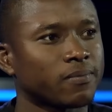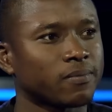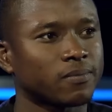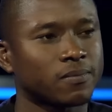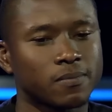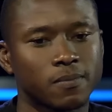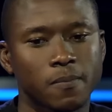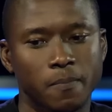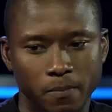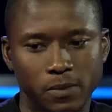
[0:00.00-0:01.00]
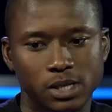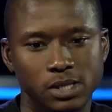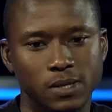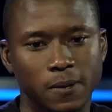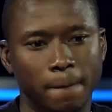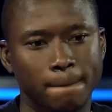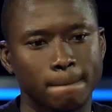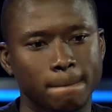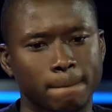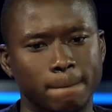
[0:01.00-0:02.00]
Oh, phone a friend? What's the name of your
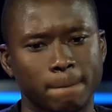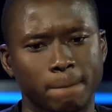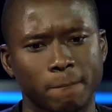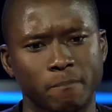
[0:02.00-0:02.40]
friend?